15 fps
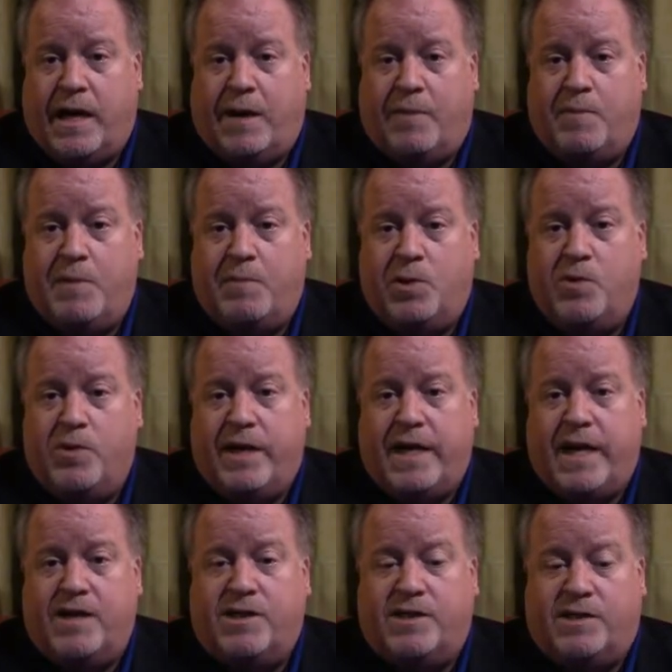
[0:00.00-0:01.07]
people who
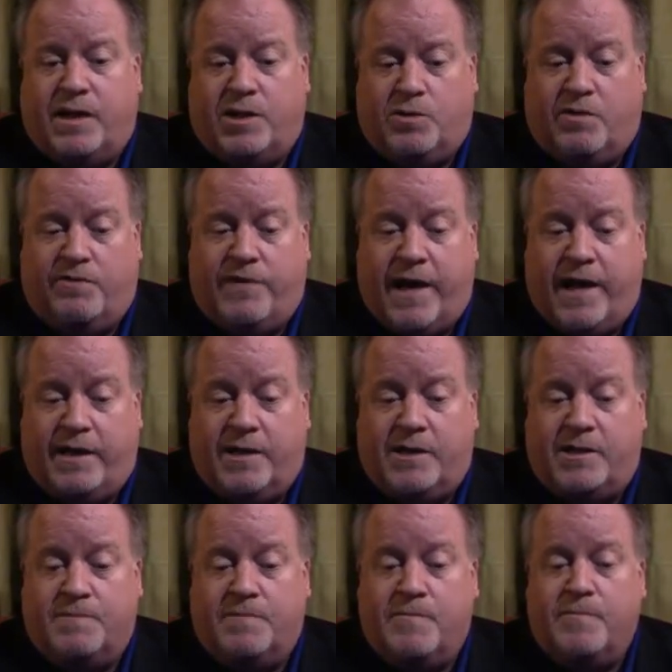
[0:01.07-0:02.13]
engage in sexual violence